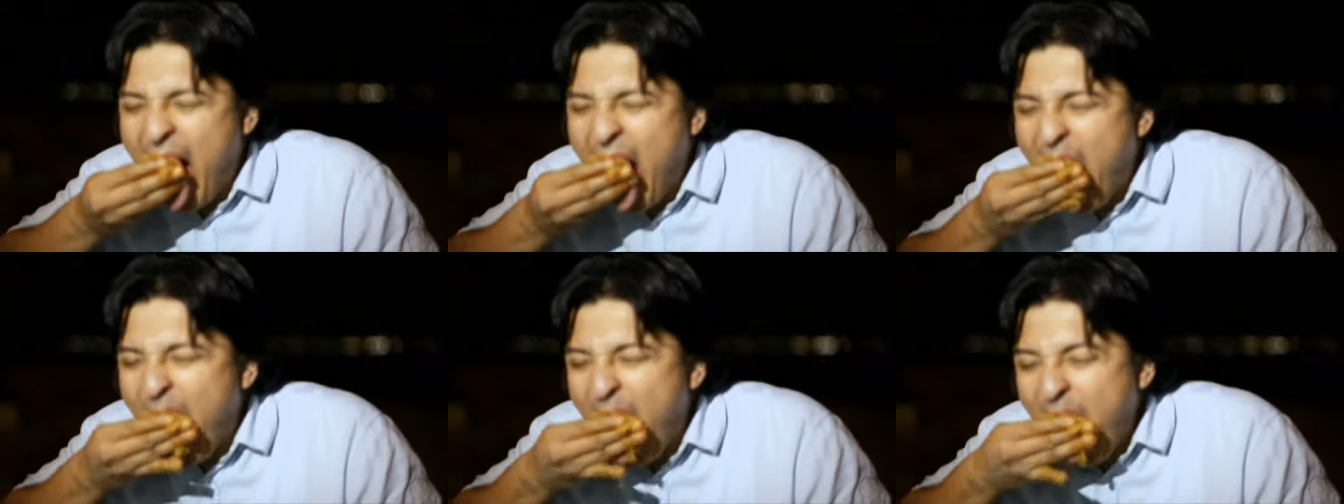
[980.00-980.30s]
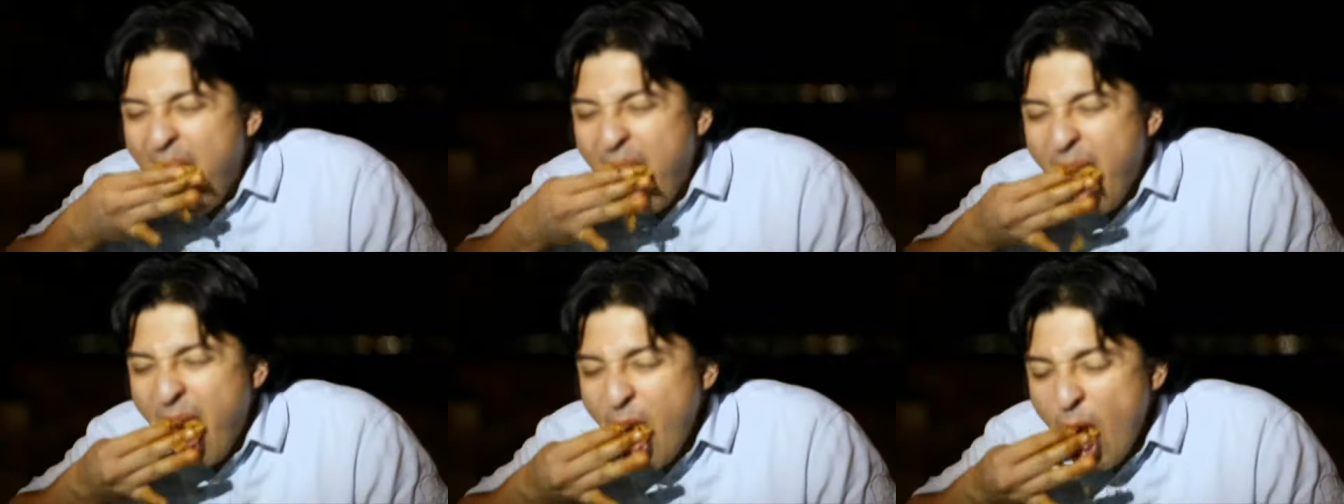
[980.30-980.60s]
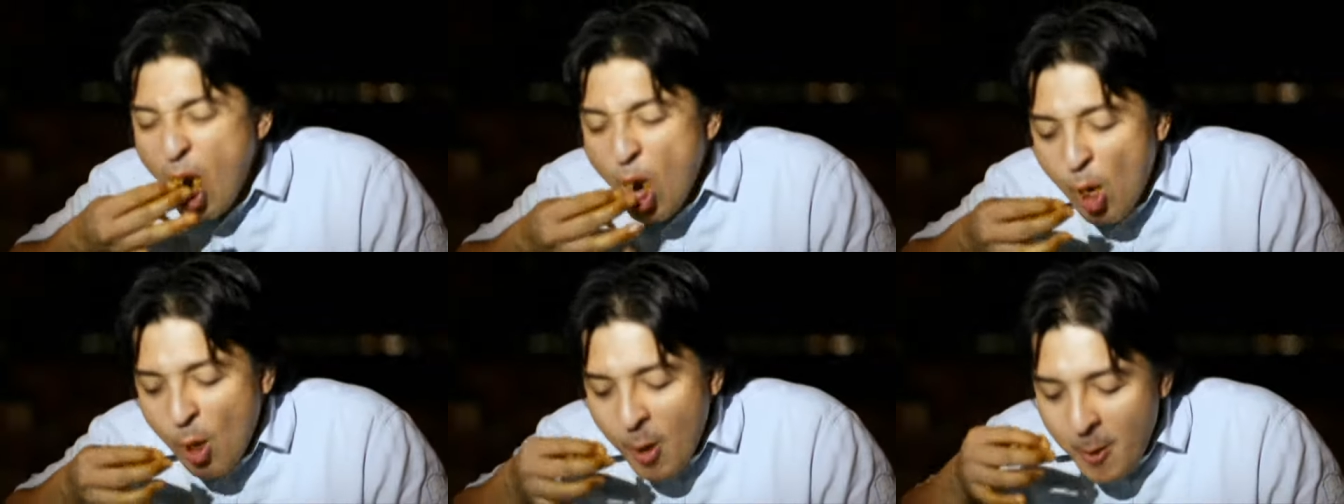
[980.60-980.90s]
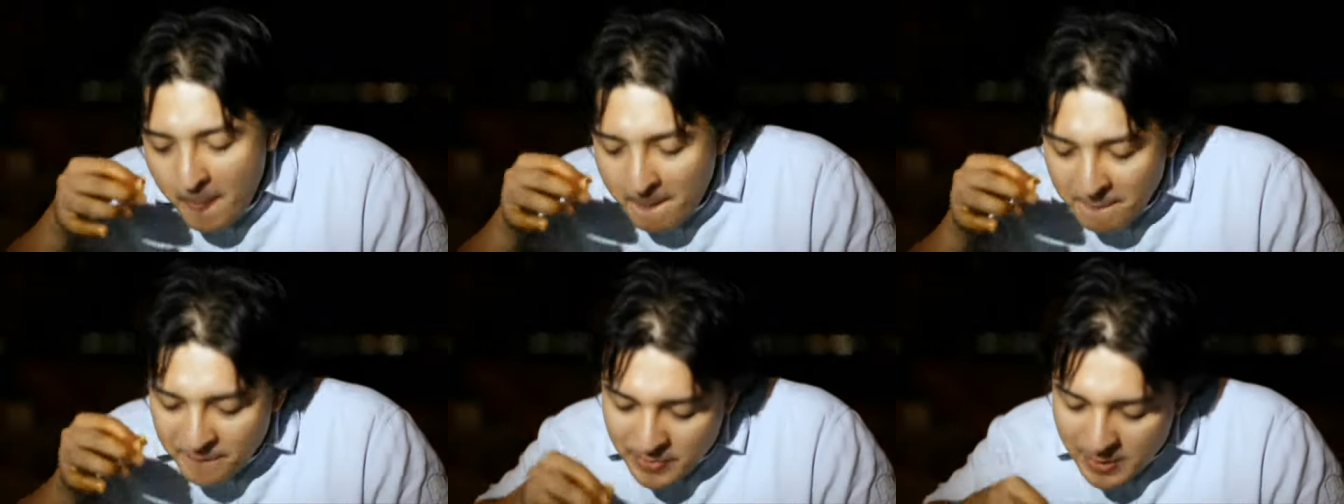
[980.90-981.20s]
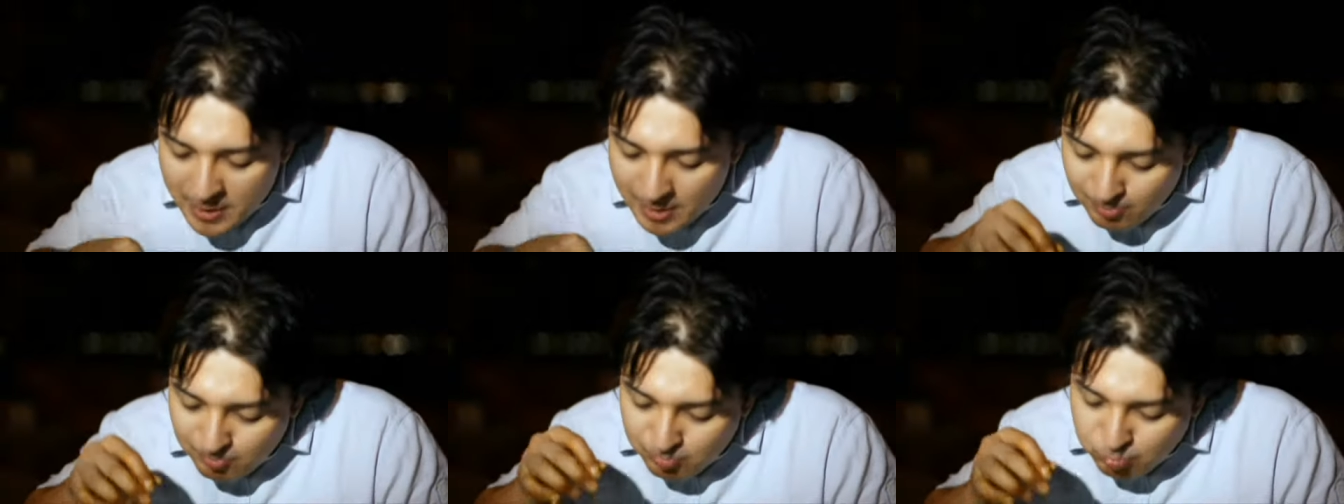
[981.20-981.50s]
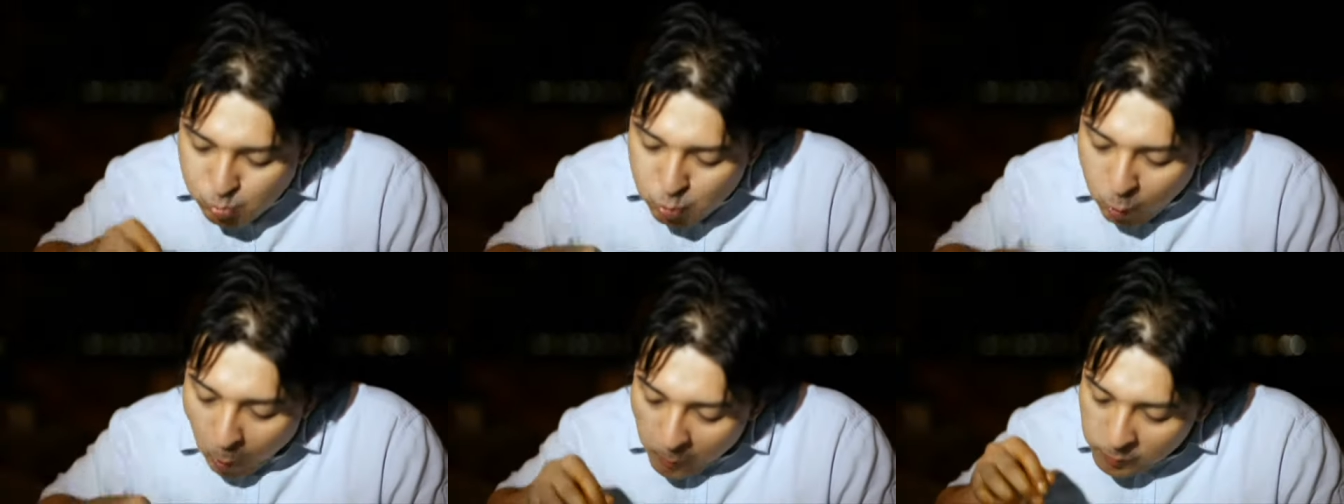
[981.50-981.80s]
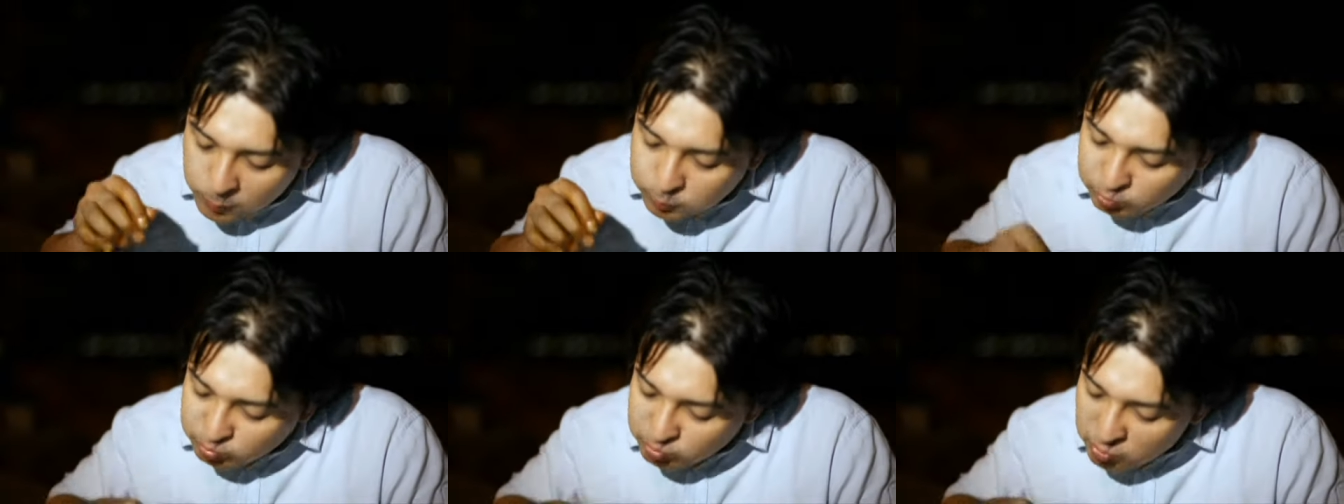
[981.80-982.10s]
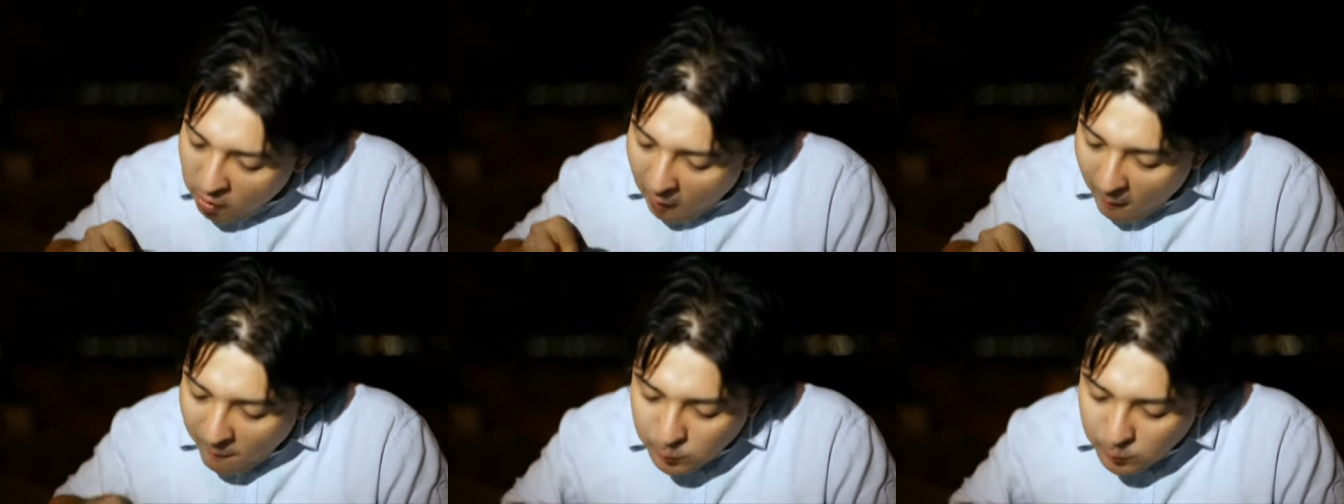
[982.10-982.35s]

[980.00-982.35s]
through was worth it. That